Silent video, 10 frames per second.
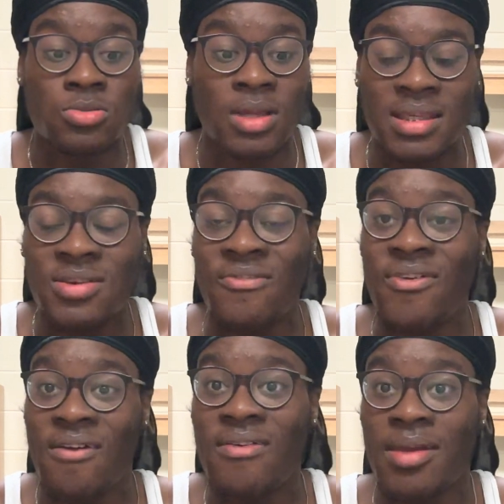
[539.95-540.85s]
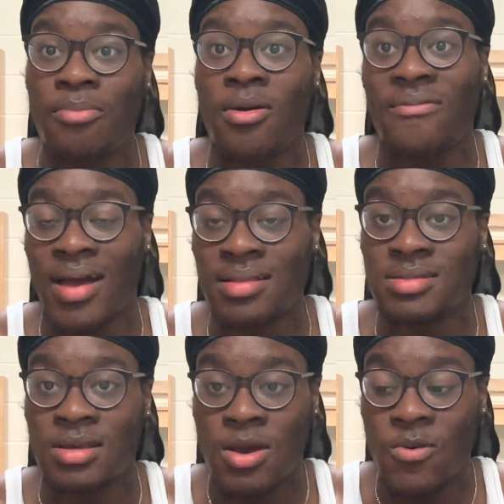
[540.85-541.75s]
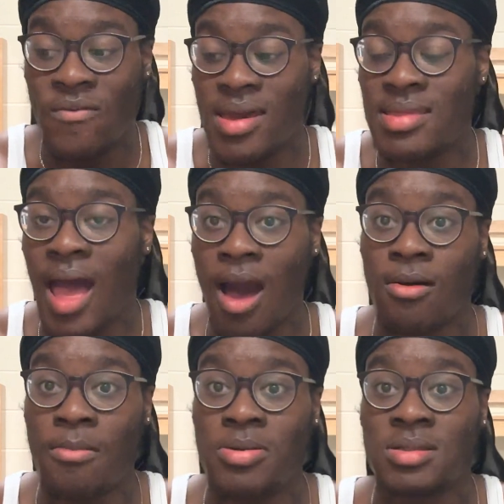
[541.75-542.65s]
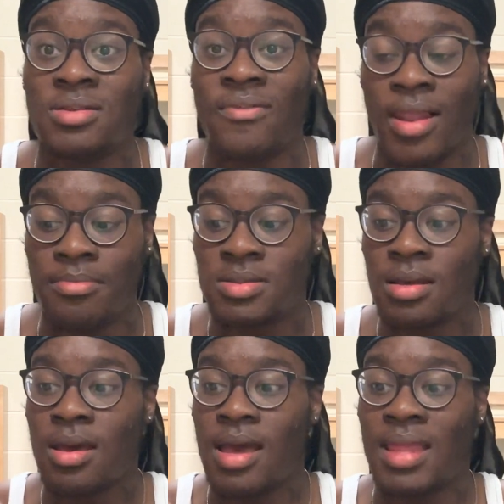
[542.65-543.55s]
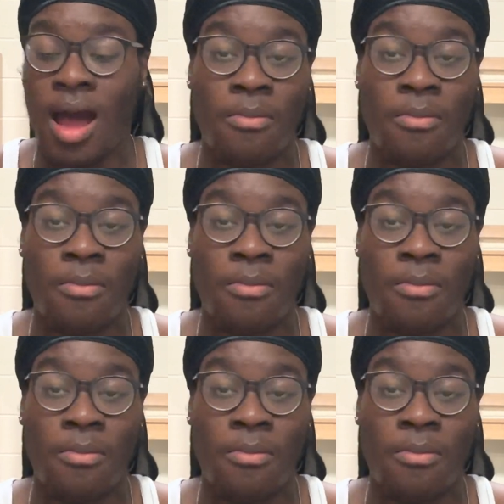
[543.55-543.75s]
Like, these are very, very important factors within how a person develops and how a